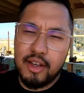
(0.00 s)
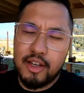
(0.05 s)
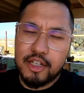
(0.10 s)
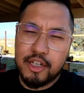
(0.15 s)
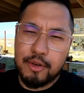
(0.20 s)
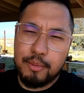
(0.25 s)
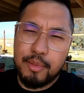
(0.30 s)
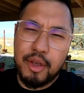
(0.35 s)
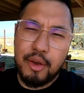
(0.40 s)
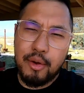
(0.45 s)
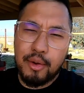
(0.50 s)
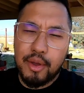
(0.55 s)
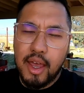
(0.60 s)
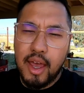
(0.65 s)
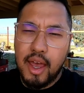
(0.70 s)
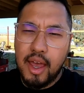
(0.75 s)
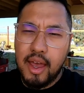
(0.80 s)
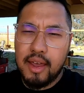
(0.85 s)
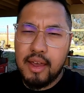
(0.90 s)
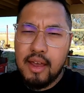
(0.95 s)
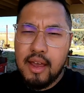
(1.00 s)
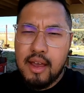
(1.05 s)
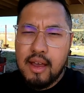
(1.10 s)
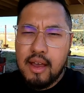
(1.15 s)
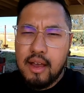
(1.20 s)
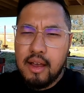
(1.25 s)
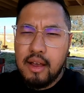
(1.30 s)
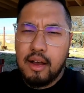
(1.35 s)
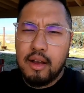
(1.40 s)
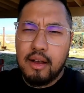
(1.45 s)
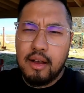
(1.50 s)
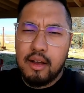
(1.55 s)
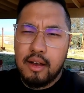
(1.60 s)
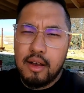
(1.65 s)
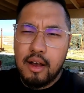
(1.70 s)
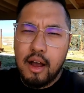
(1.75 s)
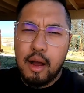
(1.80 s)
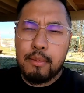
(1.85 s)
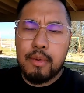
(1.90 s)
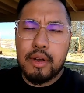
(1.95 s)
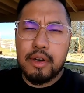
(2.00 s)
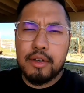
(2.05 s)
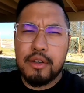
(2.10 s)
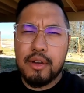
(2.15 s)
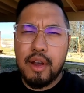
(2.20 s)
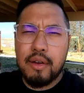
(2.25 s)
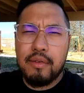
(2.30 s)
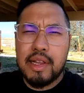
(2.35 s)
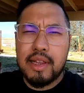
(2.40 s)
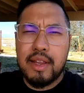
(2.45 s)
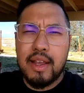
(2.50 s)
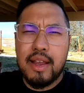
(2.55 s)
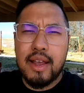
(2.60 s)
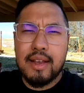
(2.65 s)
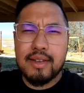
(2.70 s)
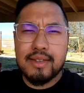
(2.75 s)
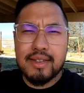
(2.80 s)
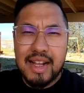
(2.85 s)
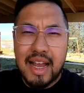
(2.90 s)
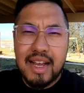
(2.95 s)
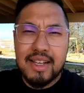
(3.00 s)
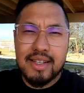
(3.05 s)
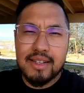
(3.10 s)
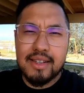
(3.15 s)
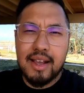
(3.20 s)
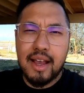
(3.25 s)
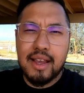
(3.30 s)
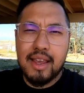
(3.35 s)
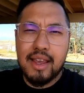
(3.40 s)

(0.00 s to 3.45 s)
it should be okay. I'm gonna do everything as nice as I